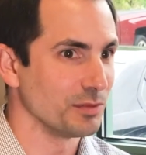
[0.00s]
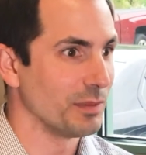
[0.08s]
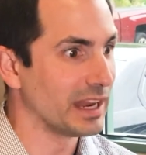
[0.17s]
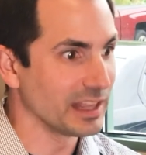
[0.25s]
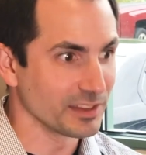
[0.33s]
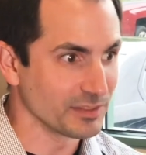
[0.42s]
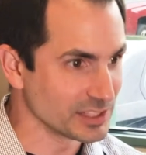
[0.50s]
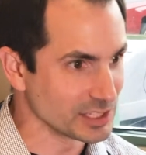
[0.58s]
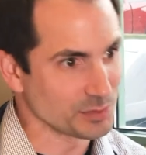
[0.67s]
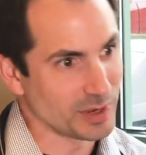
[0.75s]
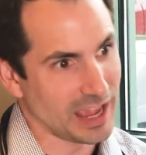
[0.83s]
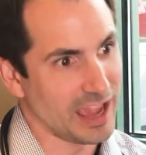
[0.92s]
Many of the
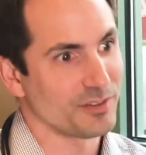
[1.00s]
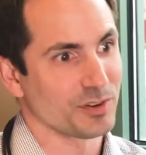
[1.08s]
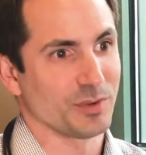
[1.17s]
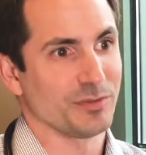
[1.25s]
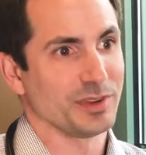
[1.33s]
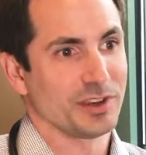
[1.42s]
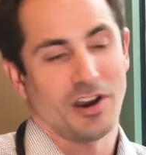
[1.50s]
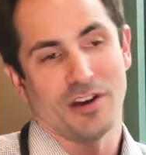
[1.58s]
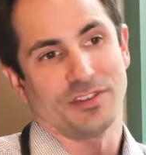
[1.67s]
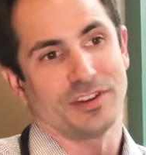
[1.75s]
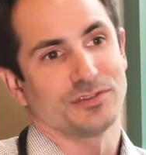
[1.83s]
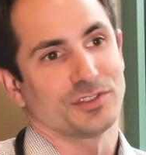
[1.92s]
visits we have are, we've been
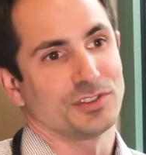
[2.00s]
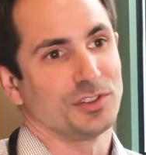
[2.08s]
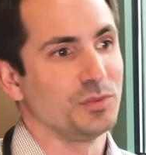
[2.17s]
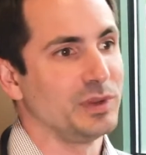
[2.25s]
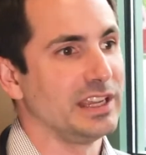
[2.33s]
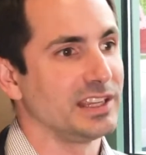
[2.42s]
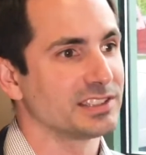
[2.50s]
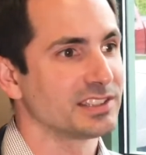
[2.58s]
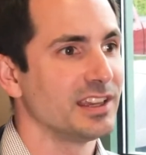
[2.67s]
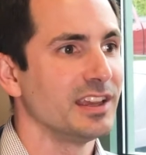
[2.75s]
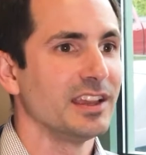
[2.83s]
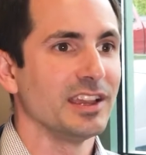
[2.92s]
coughing for 2 weeks.